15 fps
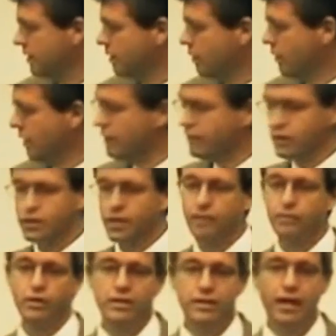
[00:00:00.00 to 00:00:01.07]
Whenever
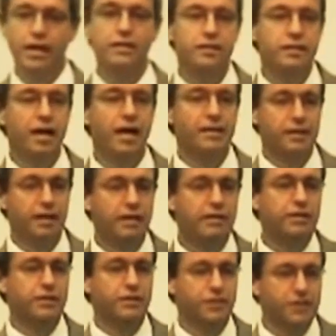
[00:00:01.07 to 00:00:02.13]
someone does not
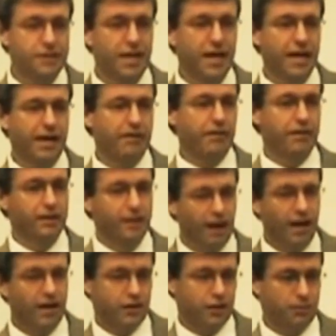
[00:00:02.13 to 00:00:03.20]
understand the
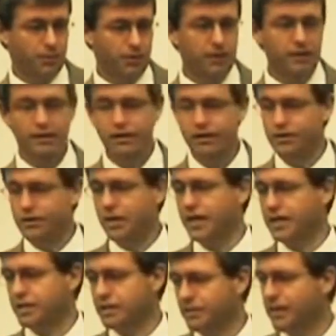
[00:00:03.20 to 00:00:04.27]
gospel in the New
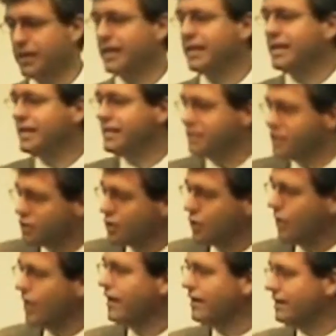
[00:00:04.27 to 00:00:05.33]
Testament, it is
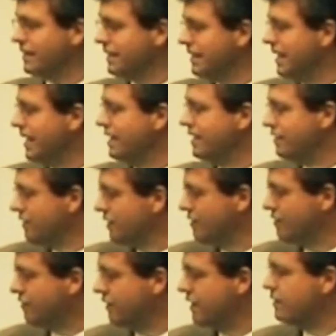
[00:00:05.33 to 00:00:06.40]
squarely laid at their
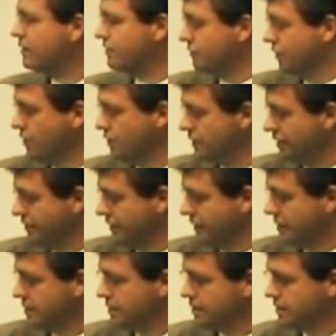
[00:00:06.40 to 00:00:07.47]
feet, the fault of
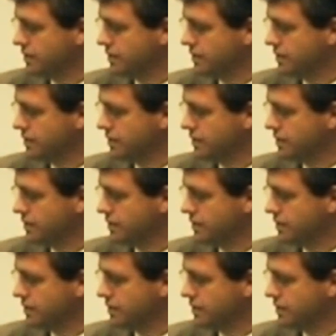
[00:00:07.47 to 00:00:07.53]
it.